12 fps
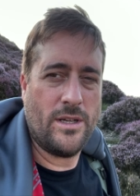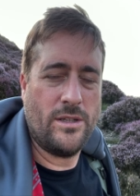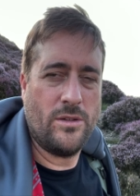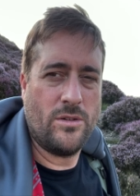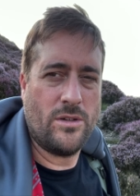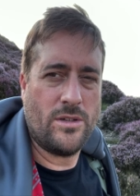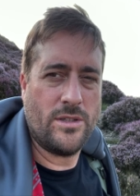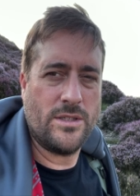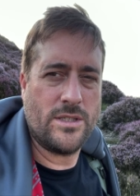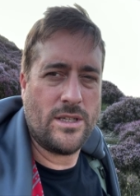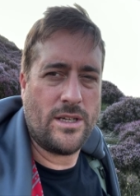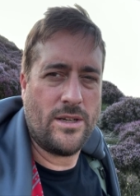you
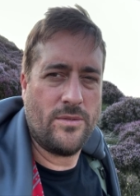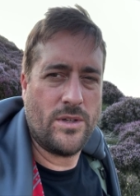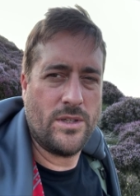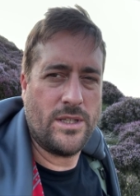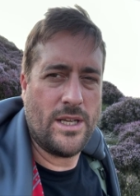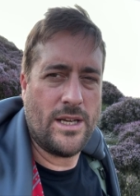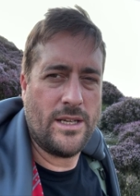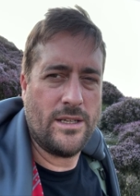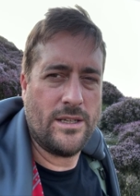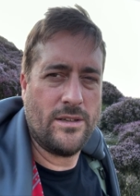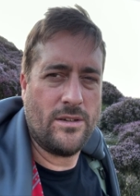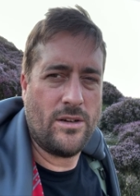guys have a good day,
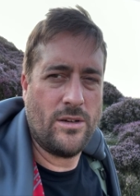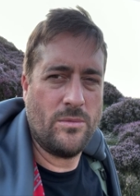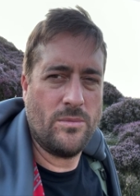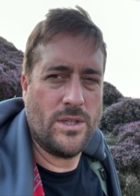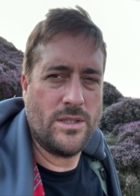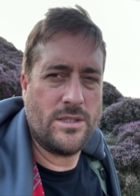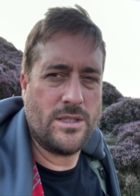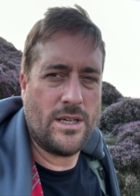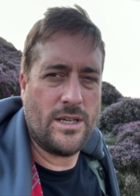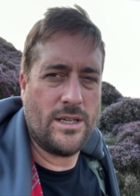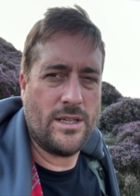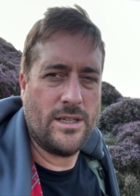and I hope
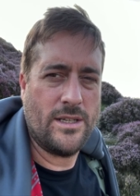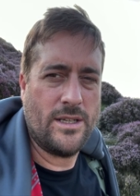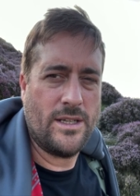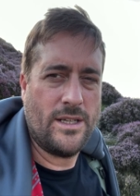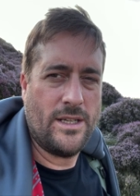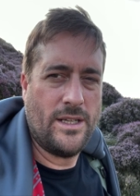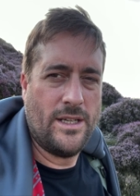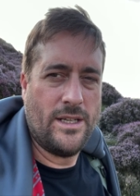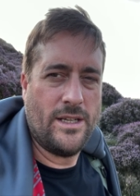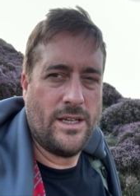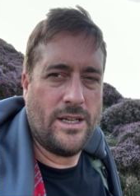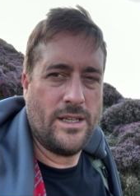that
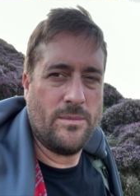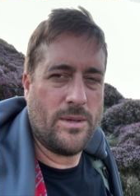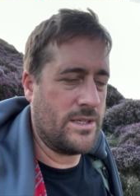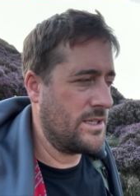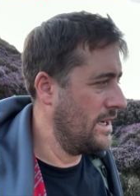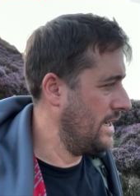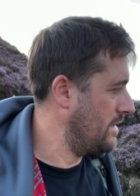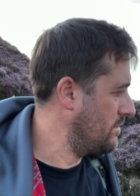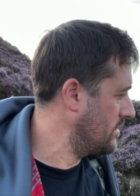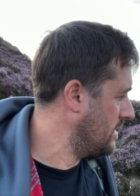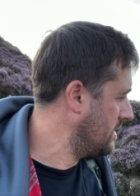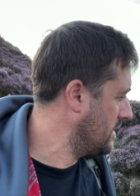you manage to get out
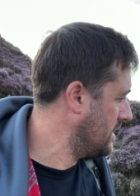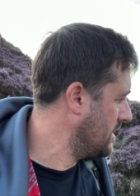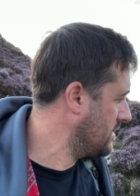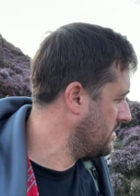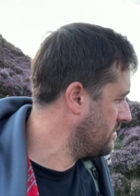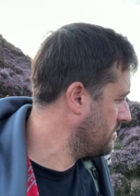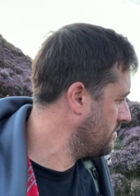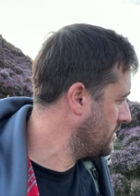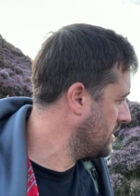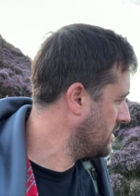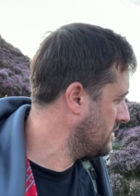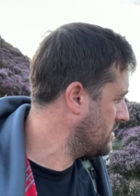and
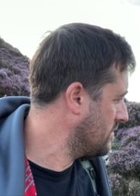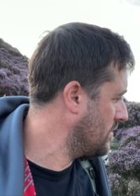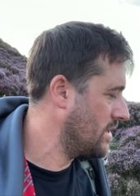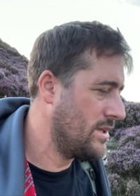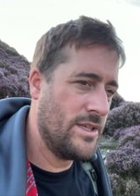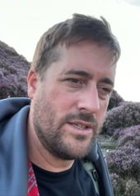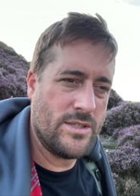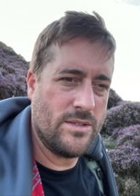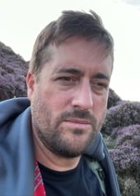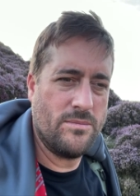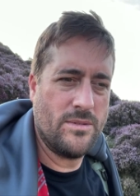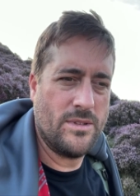somewhere like this
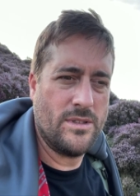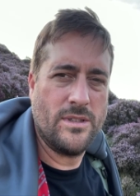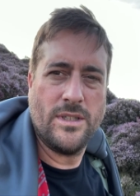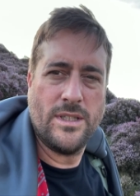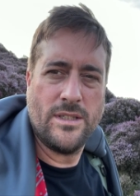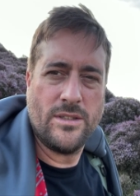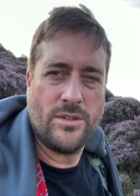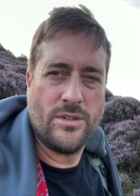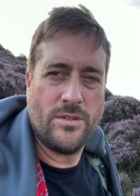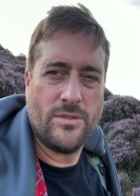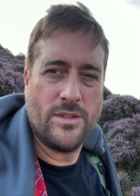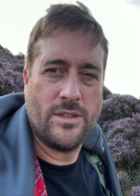and
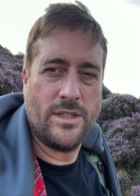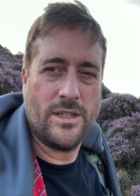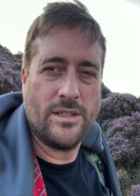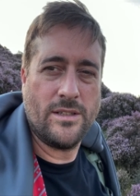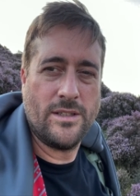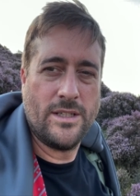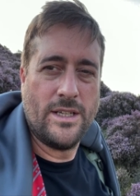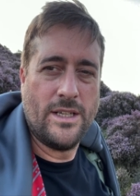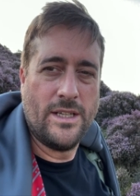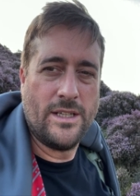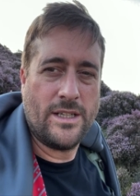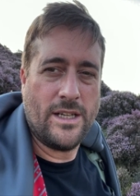sort of, yeah,
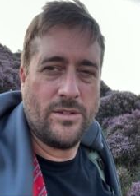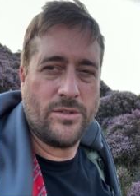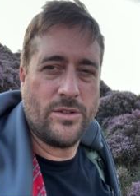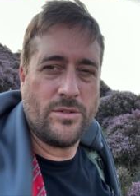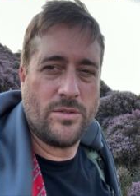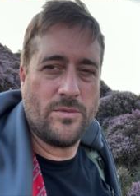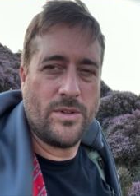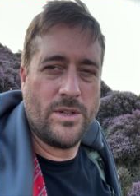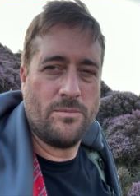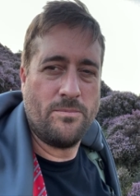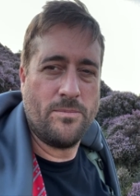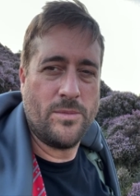go out and shoot some
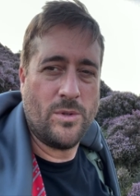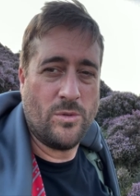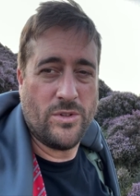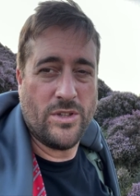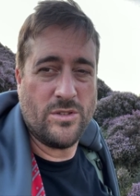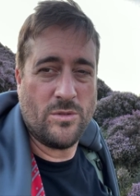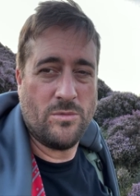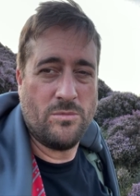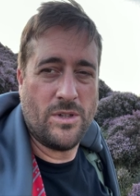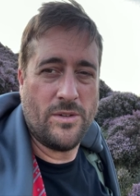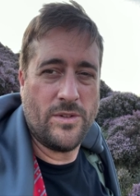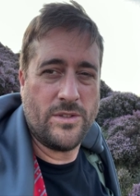film or digital,
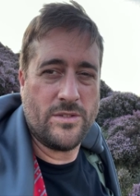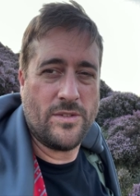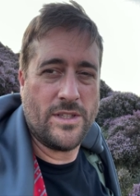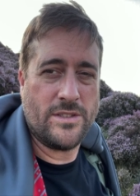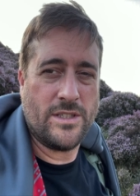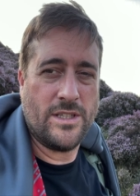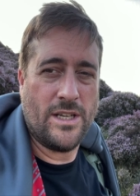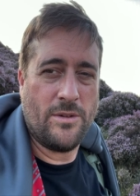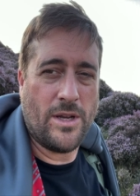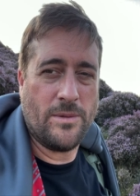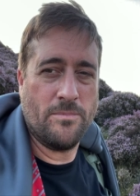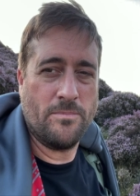whatever you fancy.
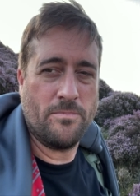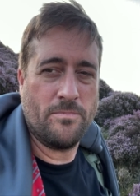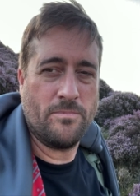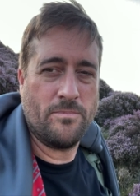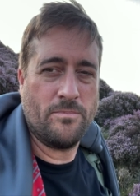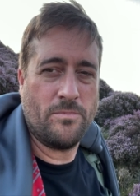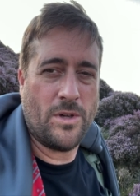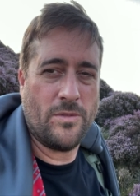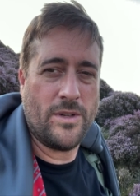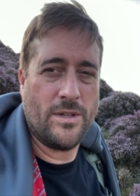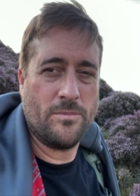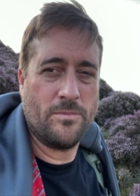Anyway, bye
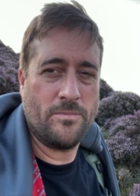for now.